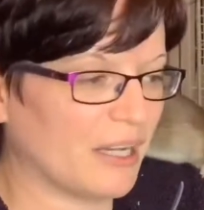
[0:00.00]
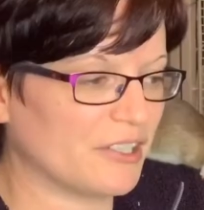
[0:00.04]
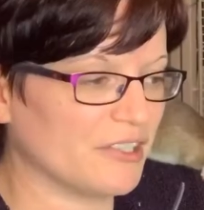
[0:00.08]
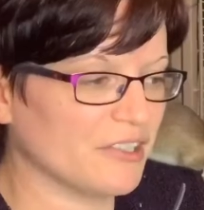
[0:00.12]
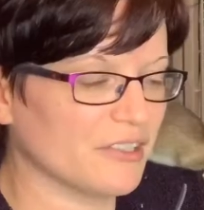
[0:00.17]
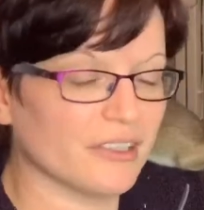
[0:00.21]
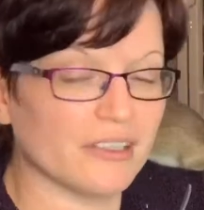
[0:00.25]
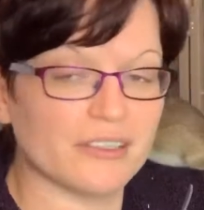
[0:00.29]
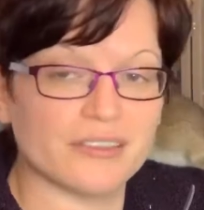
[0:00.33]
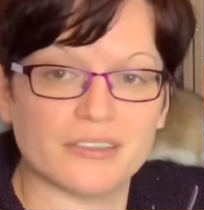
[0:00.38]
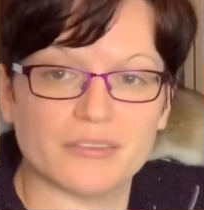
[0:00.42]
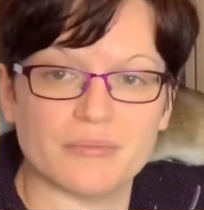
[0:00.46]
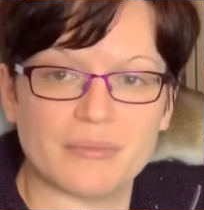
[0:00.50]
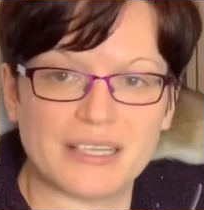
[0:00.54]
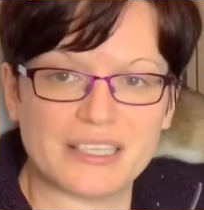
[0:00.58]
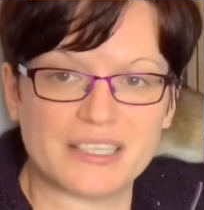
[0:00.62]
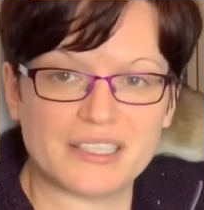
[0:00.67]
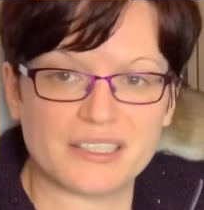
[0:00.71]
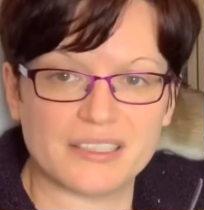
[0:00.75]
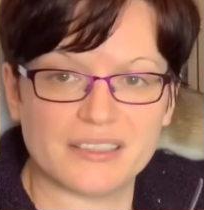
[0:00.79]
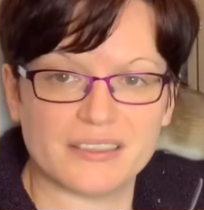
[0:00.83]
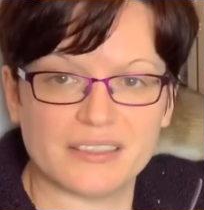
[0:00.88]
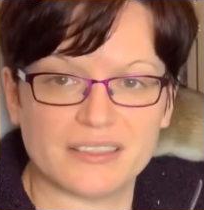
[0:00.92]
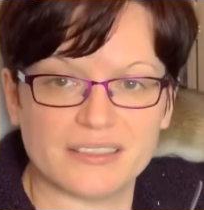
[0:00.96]
should also
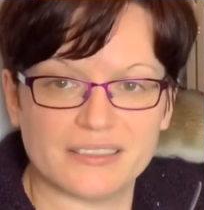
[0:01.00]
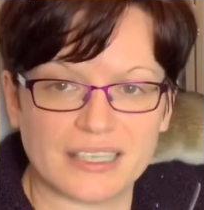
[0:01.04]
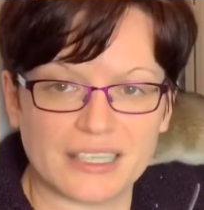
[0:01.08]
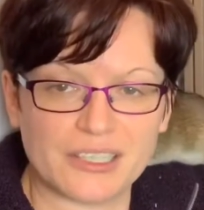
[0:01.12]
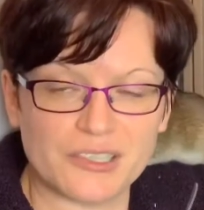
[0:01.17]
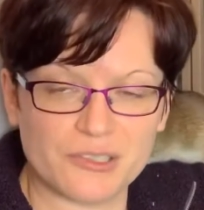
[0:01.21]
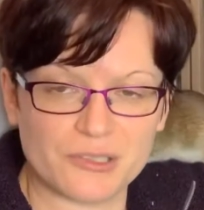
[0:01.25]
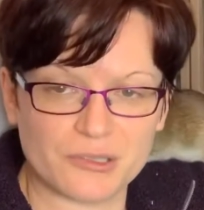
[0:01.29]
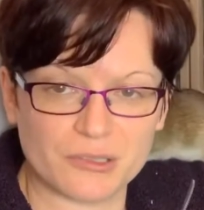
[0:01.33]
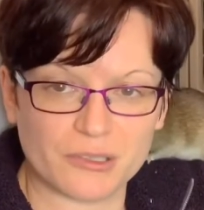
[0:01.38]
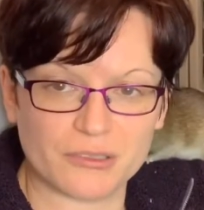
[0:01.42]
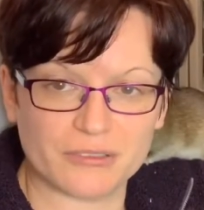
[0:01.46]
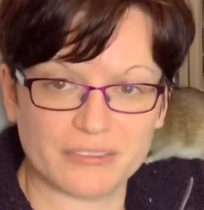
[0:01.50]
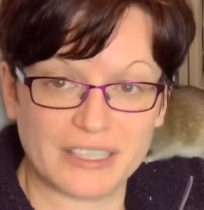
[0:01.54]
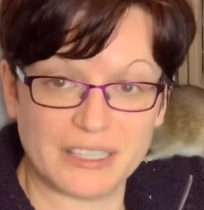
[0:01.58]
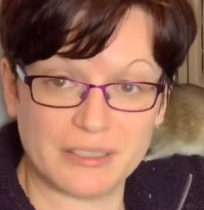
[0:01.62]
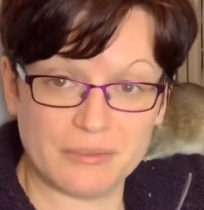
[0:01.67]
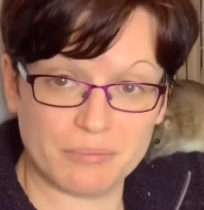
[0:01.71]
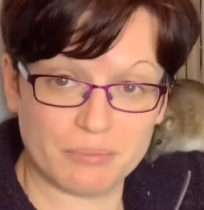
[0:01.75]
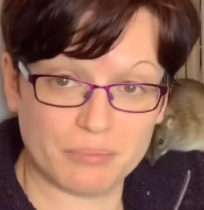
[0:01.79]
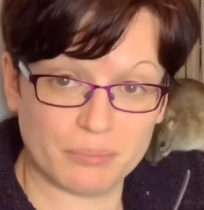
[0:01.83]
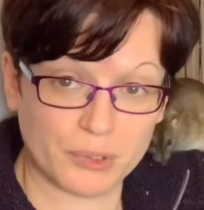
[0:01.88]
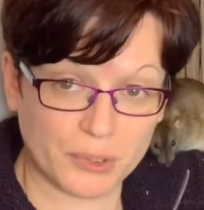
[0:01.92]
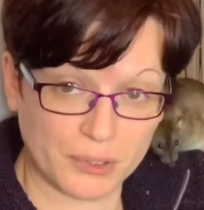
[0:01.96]
mention that dandruff
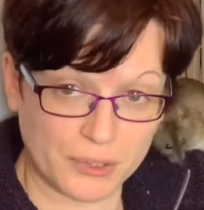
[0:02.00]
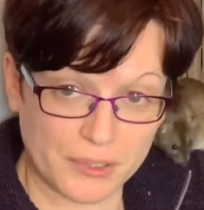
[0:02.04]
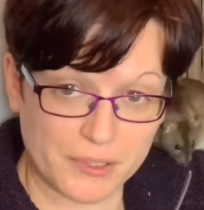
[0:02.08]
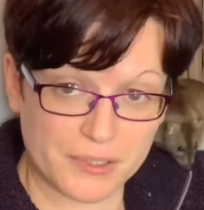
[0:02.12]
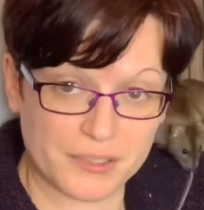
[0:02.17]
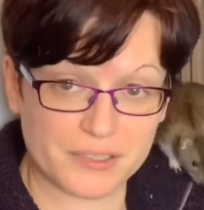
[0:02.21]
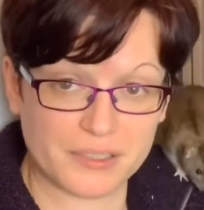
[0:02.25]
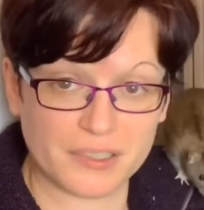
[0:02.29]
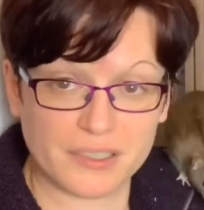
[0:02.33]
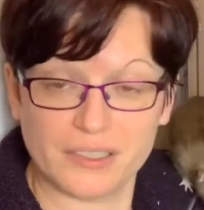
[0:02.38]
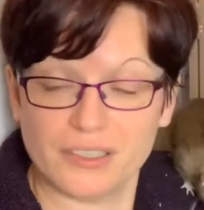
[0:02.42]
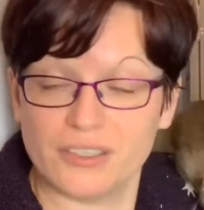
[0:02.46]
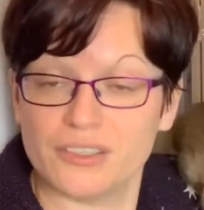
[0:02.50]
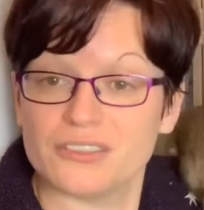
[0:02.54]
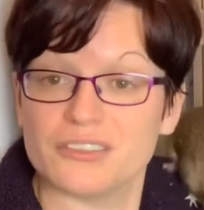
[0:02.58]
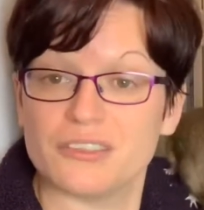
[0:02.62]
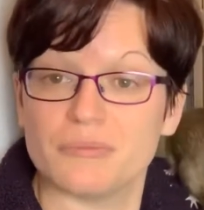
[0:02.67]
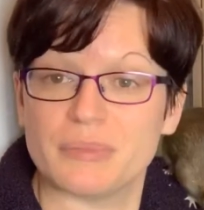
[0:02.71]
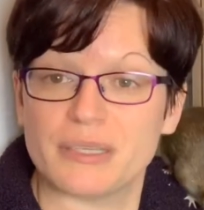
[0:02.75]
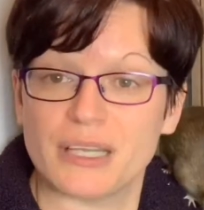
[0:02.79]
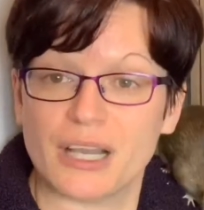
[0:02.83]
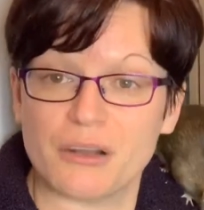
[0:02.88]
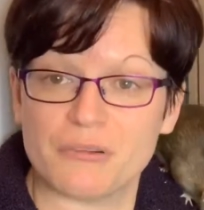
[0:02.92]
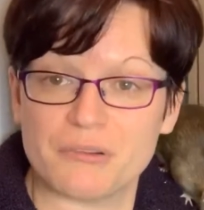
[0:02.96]
in bucks can also
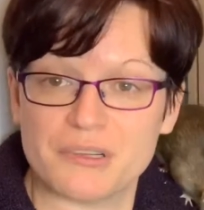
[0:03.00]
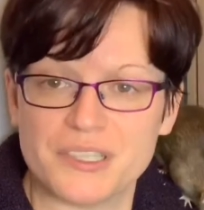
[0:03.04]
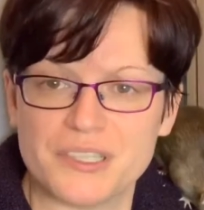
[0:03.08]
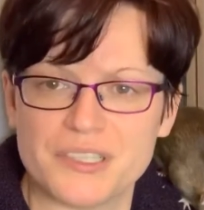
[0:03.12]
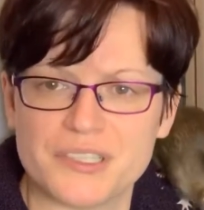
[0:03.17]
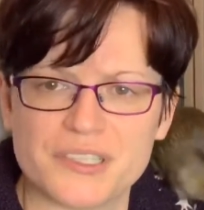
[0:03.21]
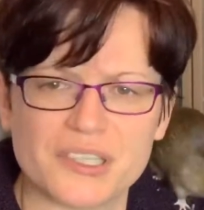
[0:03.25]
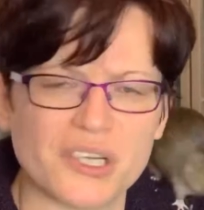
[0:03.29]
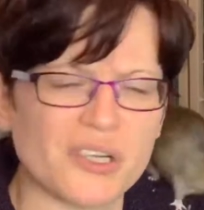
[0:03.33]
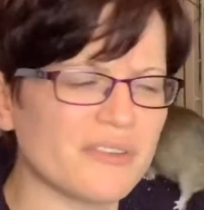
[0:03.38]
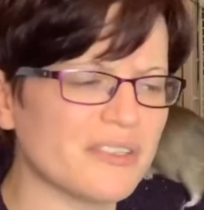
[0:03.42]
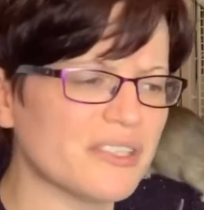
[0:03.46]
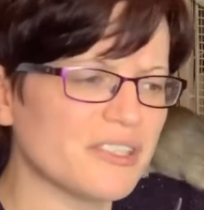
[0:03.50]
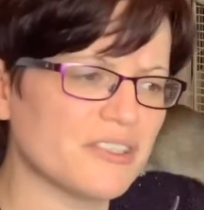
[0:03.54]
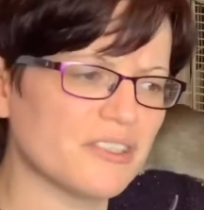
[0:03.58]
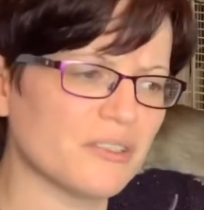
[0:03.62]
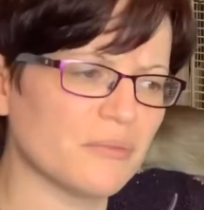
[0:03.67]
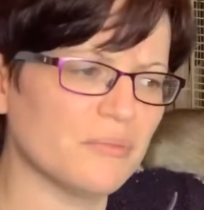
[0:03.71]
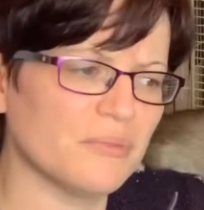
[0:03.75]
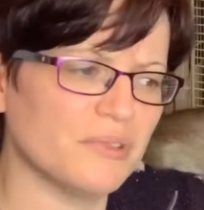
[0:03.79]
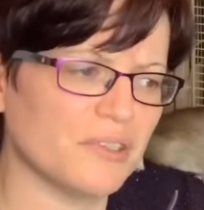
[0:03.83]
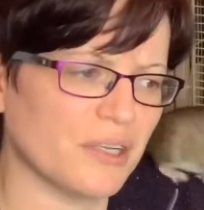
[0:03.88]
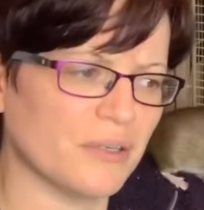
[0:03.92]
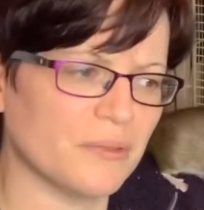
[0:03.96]
be orange, or in
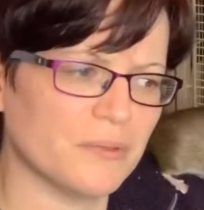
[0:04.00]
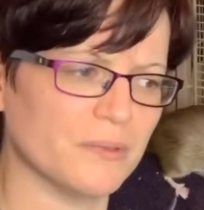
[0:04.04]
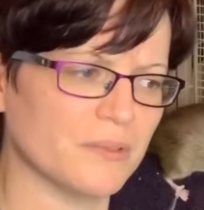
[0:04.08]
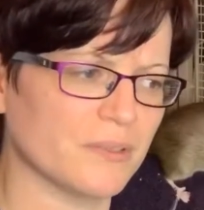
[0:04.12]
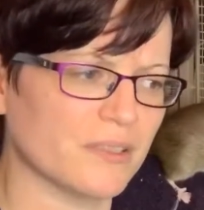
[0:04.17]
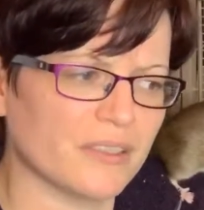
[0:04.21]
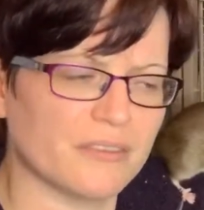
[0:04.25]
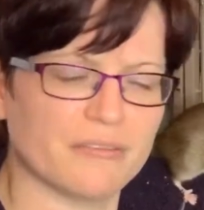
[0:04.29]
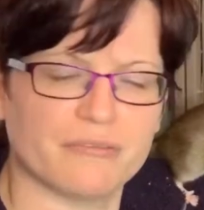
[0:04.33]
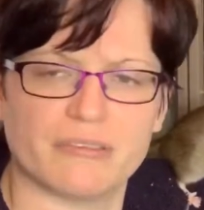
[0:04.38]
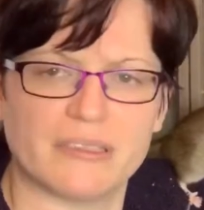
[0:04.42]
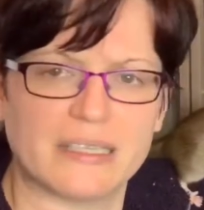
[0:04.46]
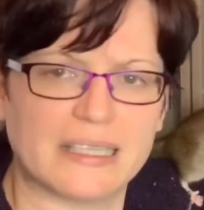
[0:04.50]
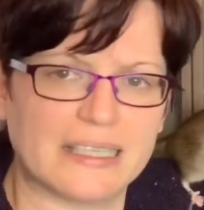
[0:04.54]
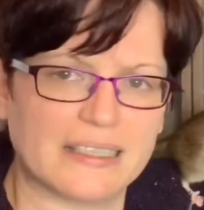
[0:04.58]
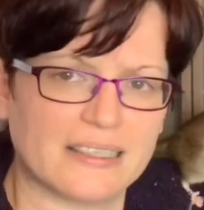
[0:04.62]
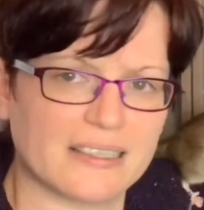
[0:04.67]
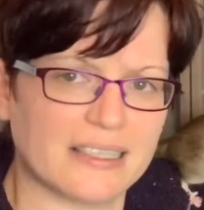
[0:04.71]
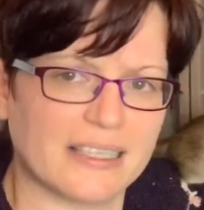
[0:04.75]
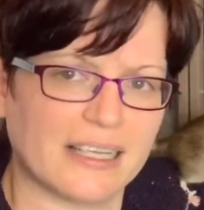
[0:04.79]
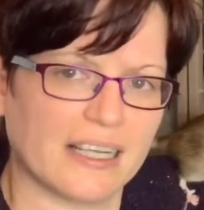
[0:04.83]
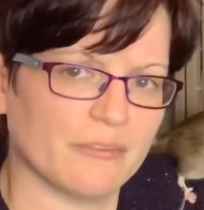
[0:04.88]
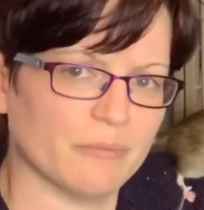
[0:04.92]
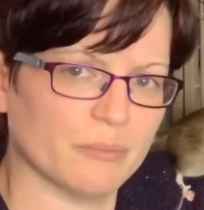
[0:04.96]
some does that
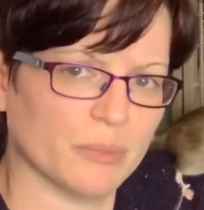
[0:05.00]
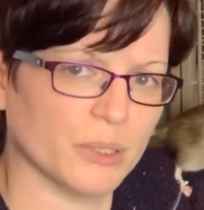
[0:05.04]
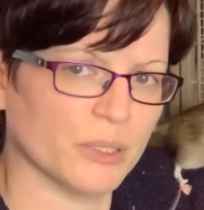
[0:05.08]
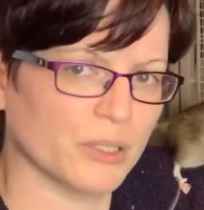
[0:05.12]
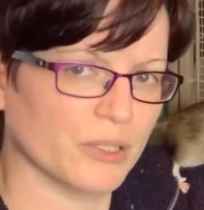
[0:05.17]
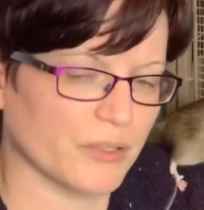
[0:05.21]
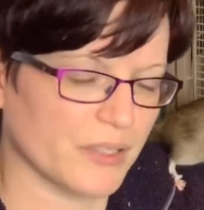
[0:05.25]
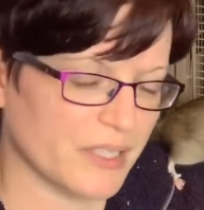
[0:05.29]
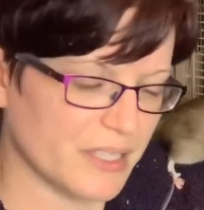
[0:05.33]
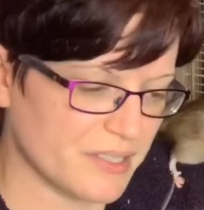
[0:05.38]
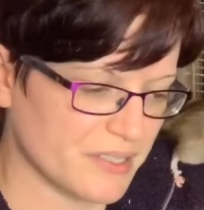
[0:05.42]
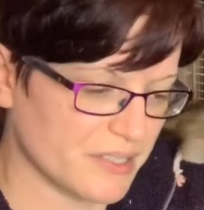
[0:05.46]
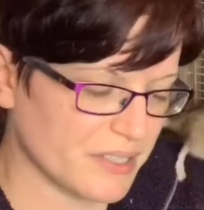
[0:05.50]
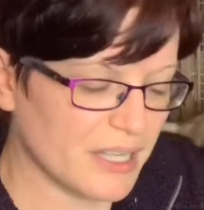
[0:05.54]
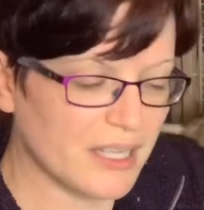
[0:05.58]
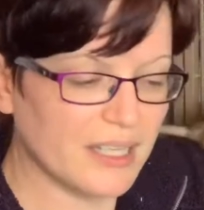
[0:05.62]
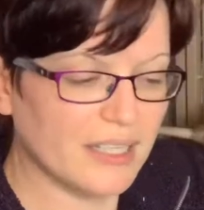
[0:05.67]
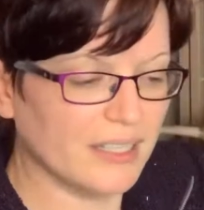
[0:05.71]
freakishly have buck grease.